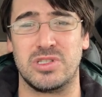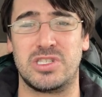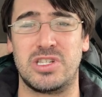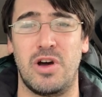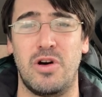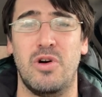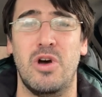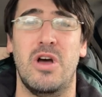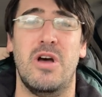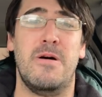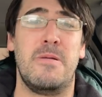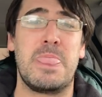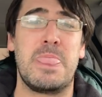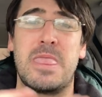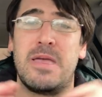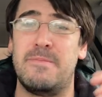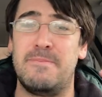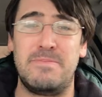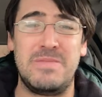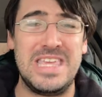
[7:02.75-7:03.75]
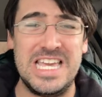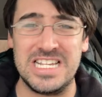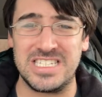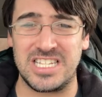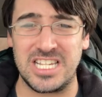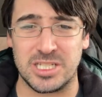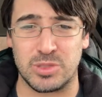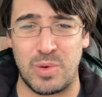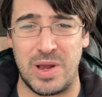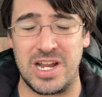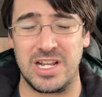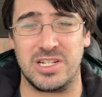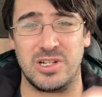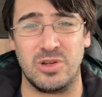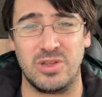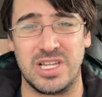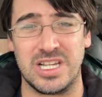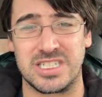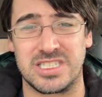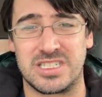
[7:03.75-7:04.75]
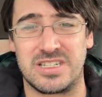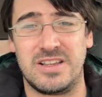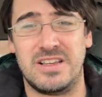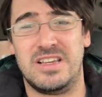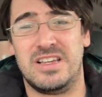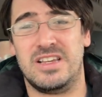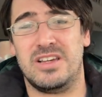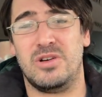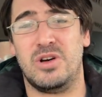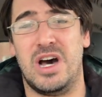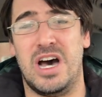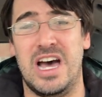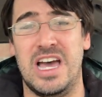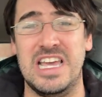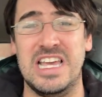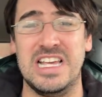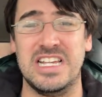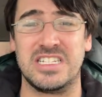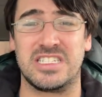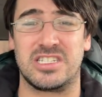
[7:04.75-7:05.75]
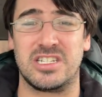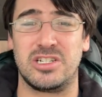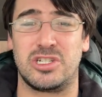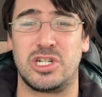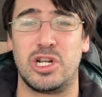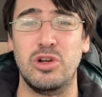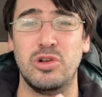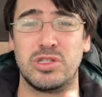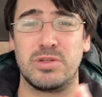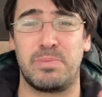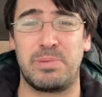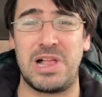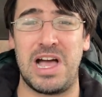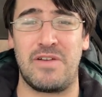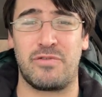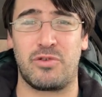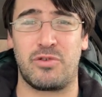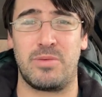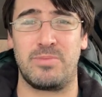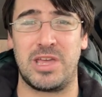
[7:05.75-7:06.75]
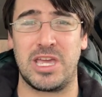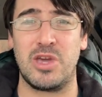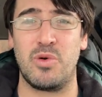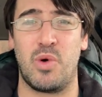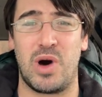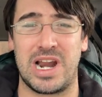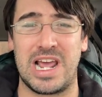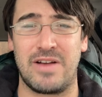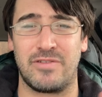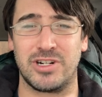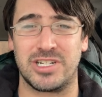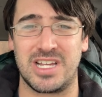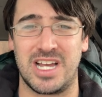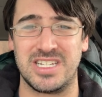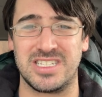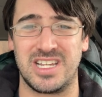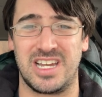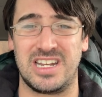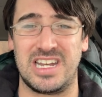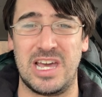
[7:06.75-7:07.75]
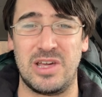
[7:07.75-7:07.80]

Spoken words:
So easiest way to do this is choose a platform that you want to advertise on.